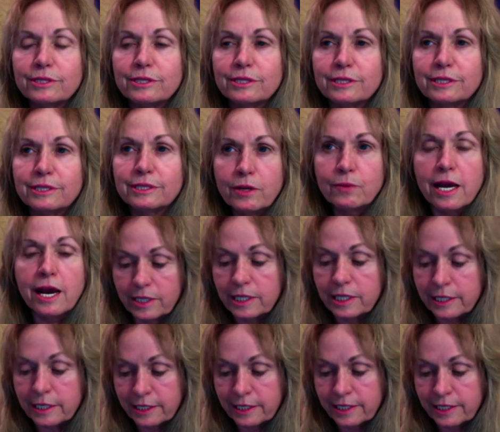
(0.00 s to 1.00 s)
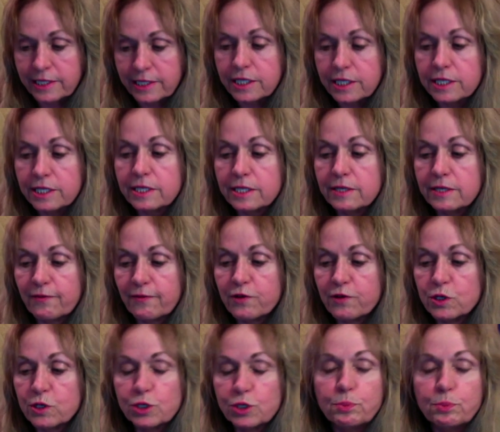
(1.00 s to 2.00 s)
And in this
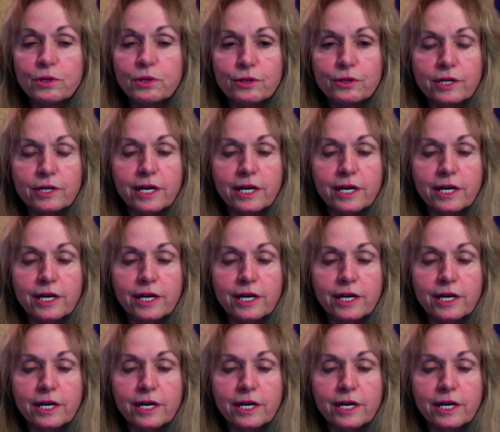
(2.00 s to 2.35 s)
first book,